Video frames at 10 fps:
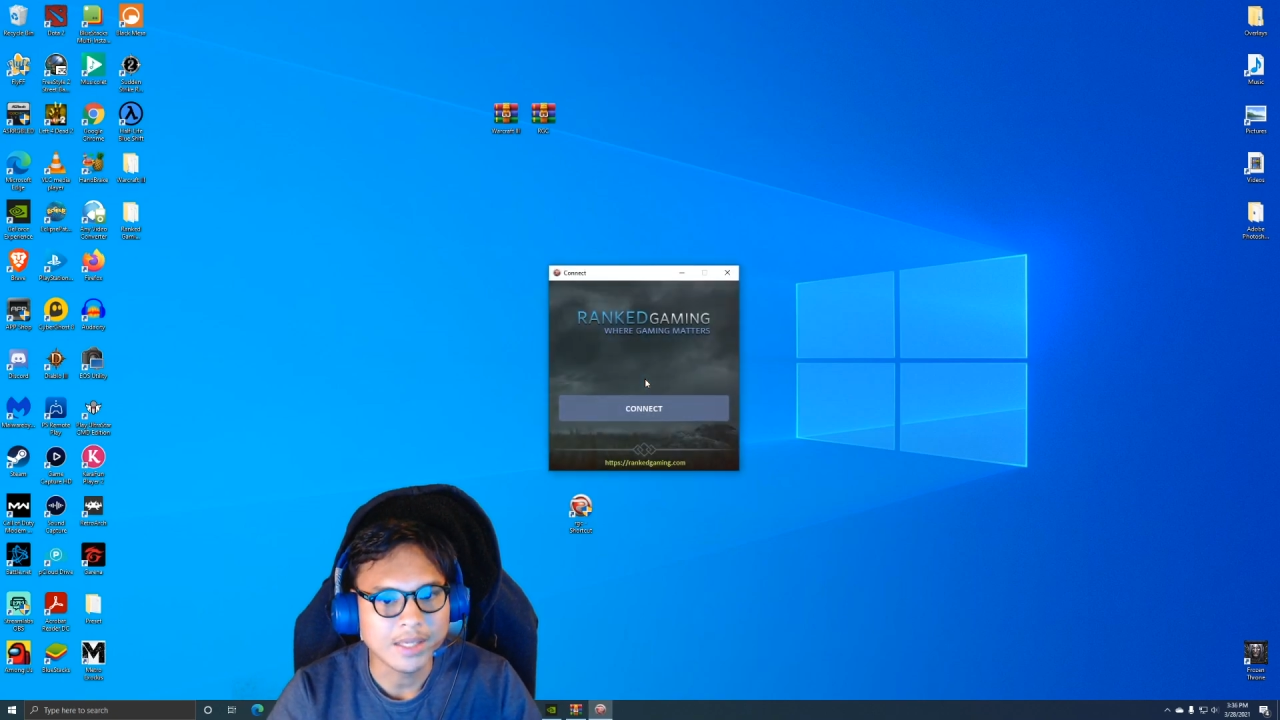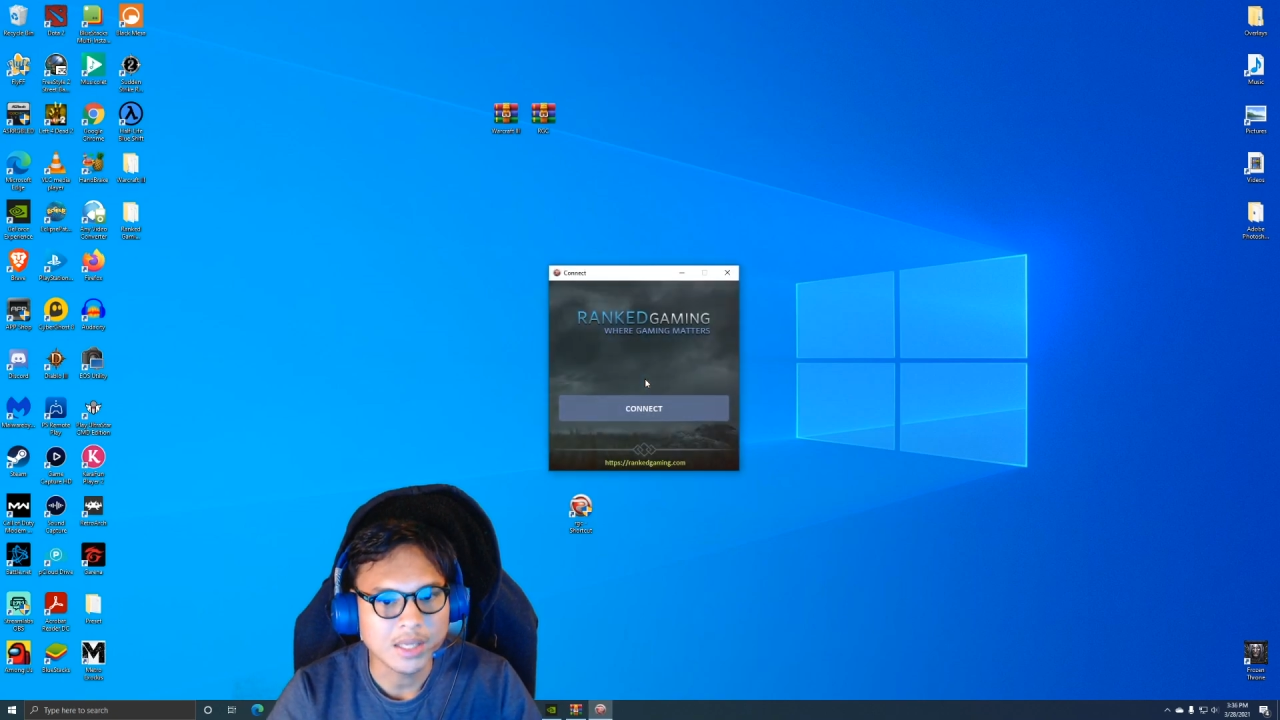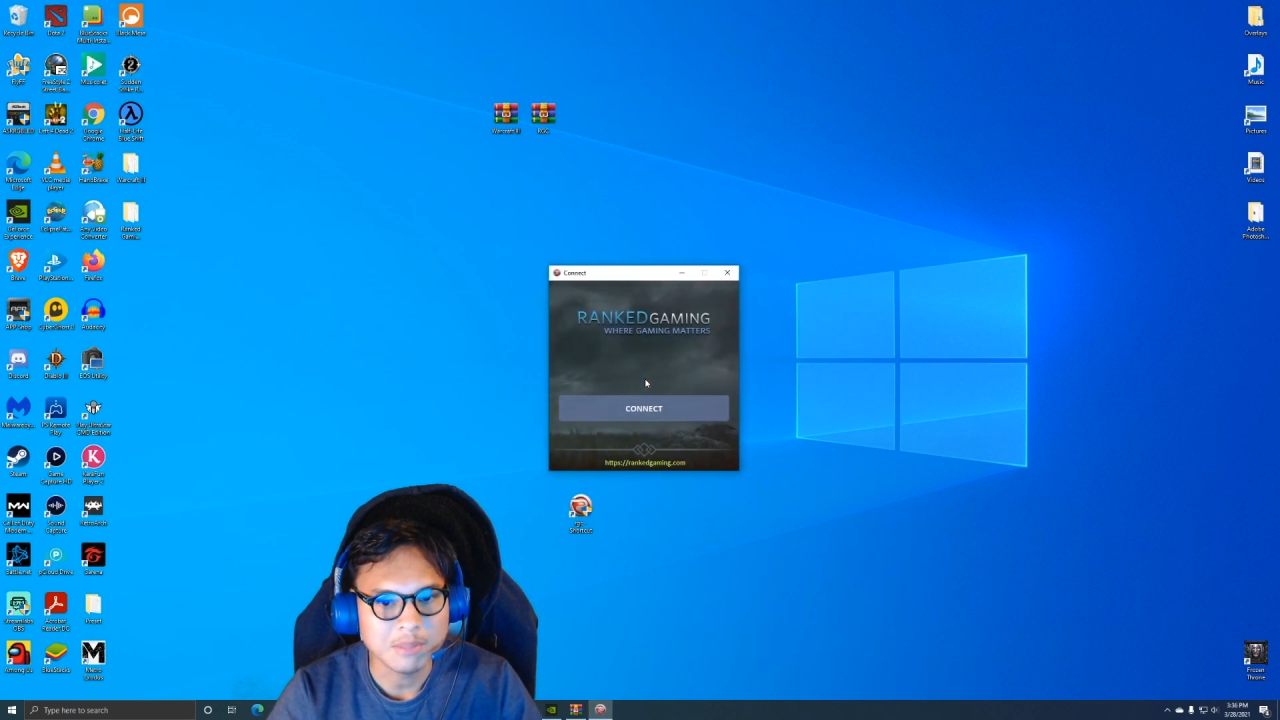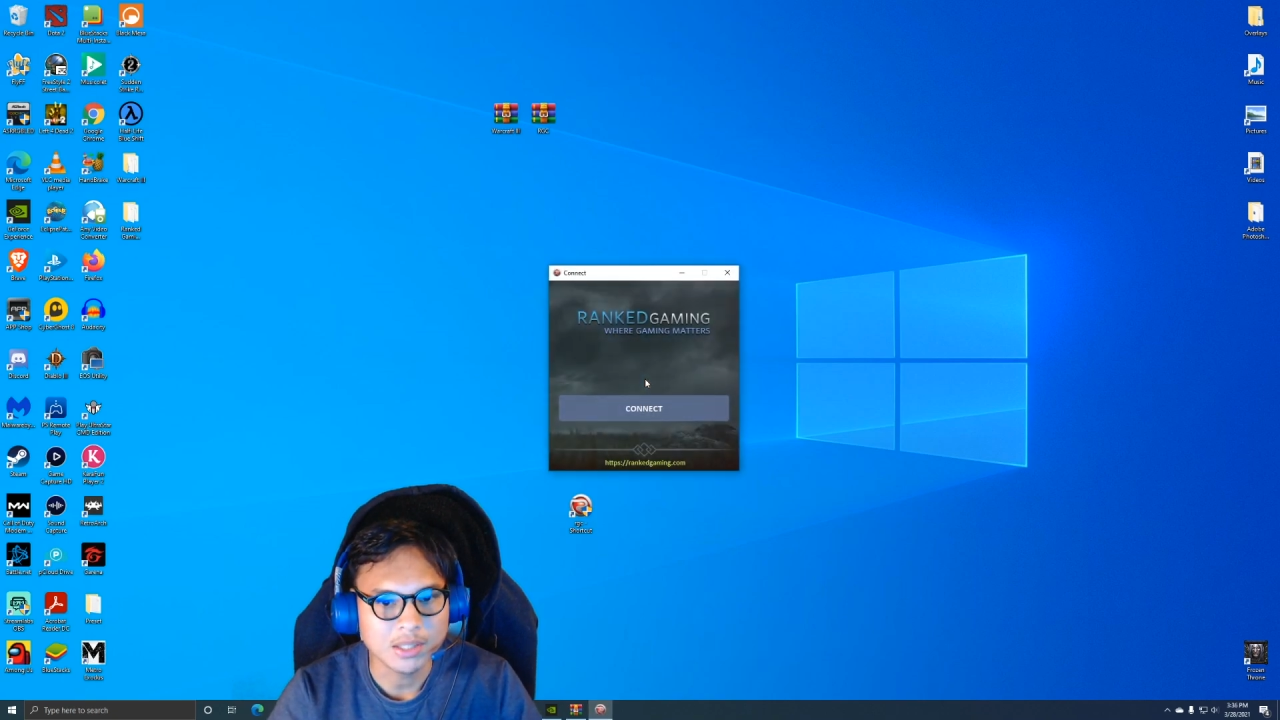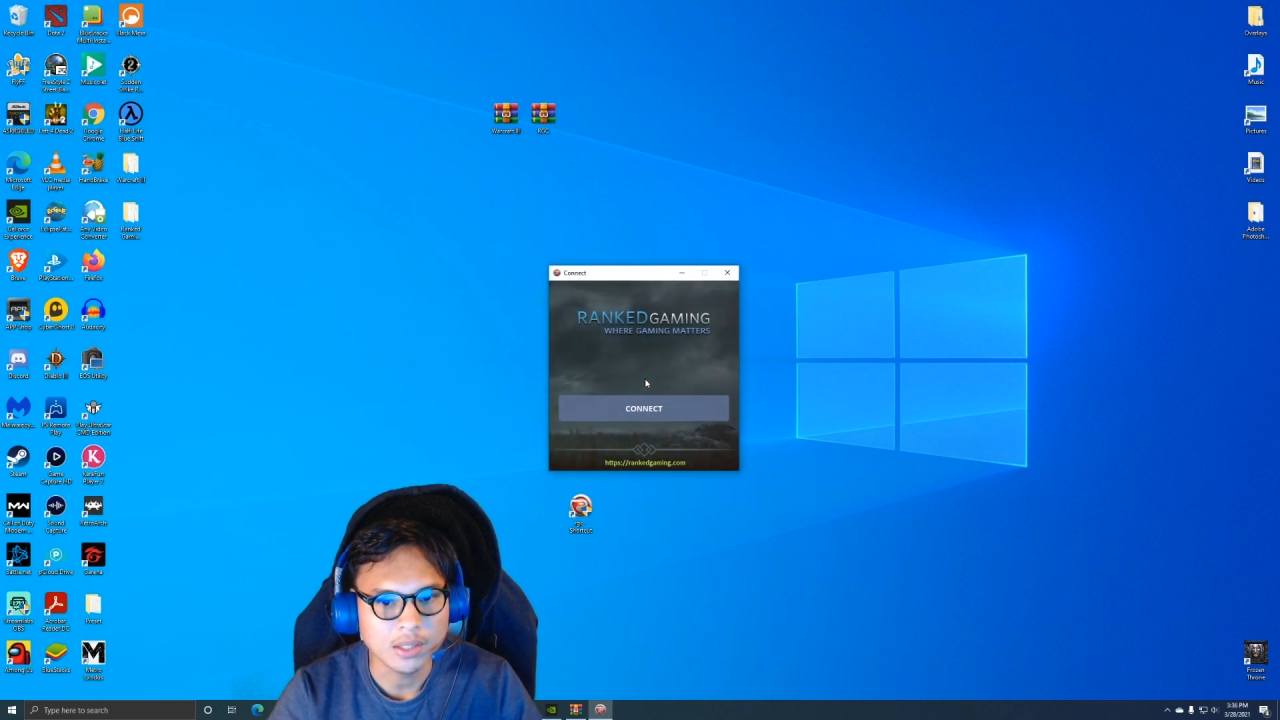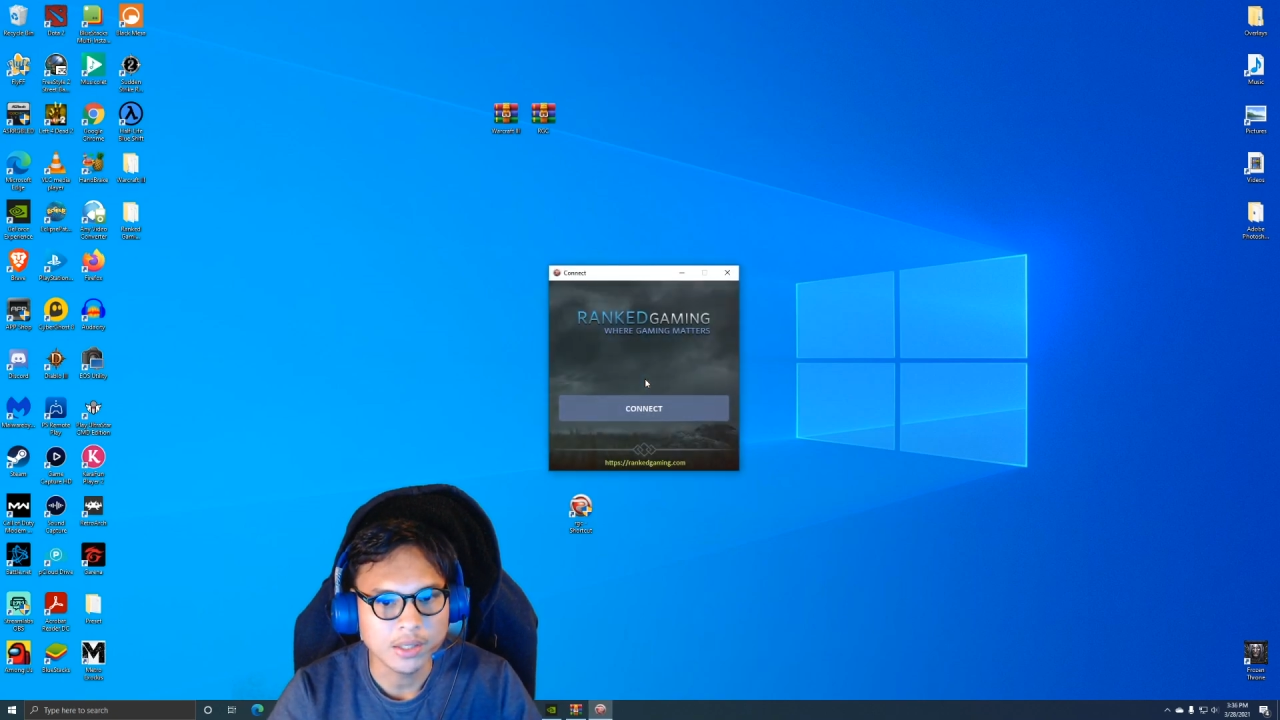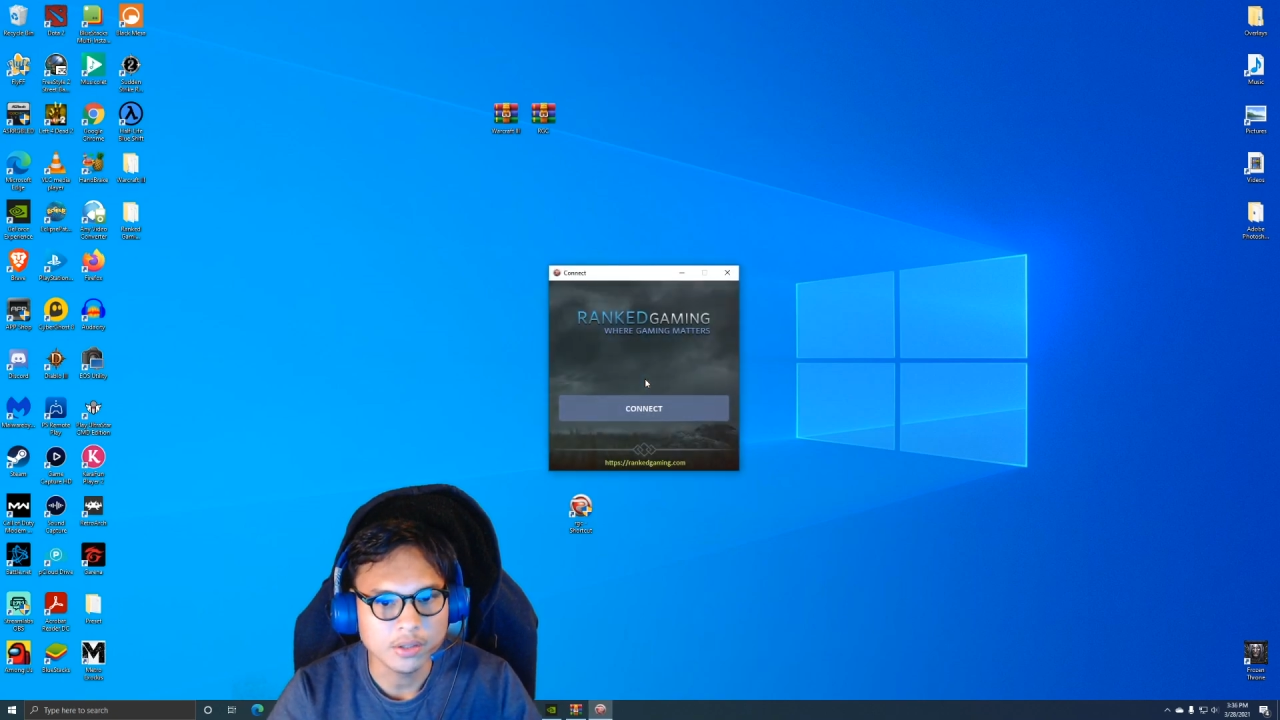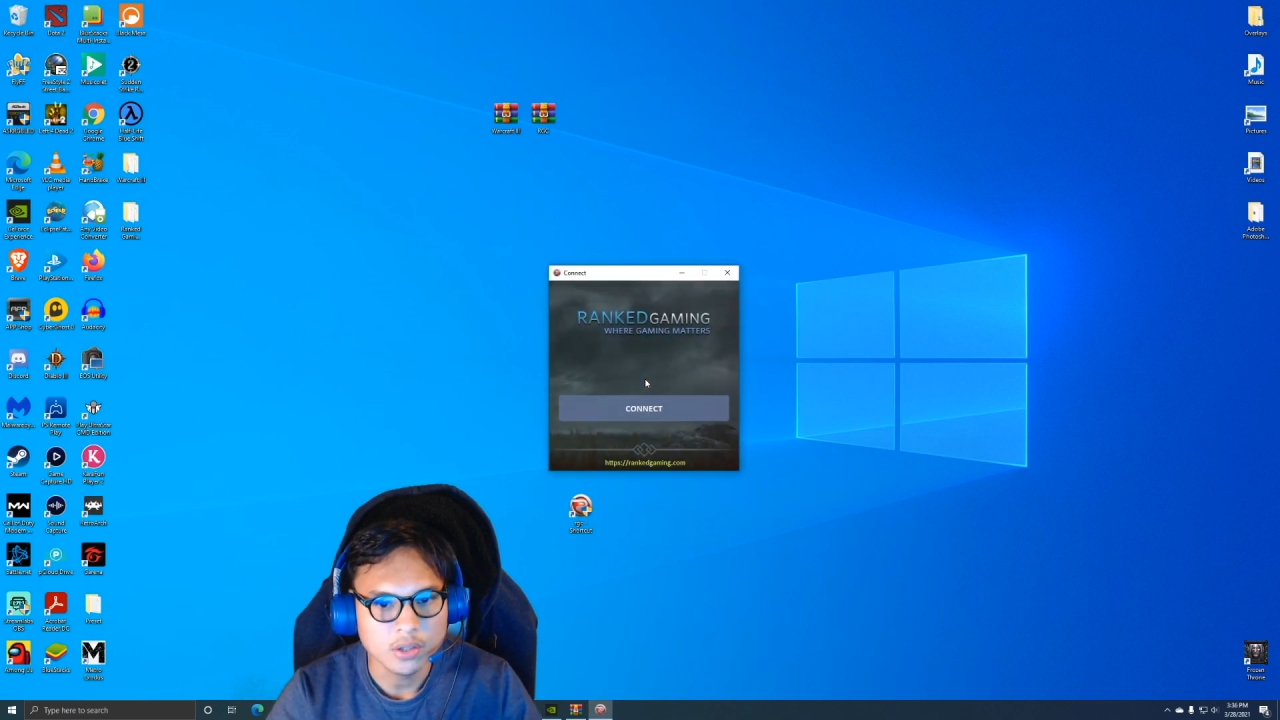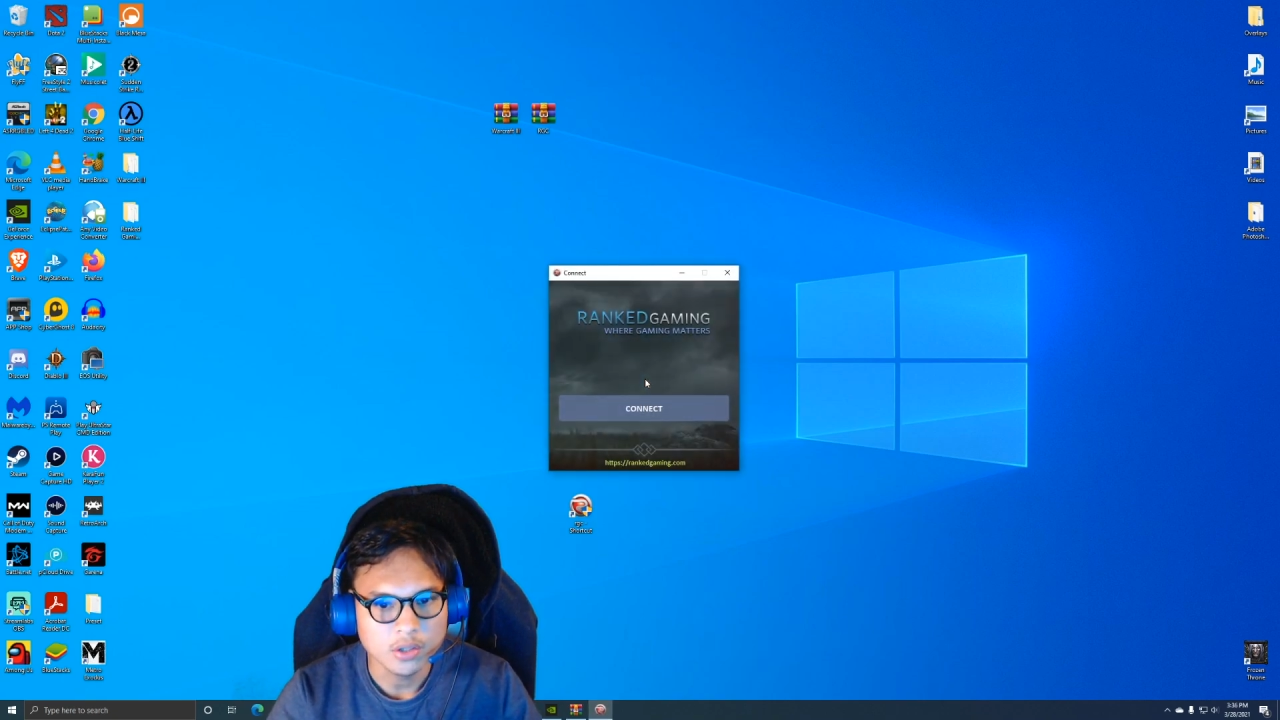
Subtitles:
Gaming Client.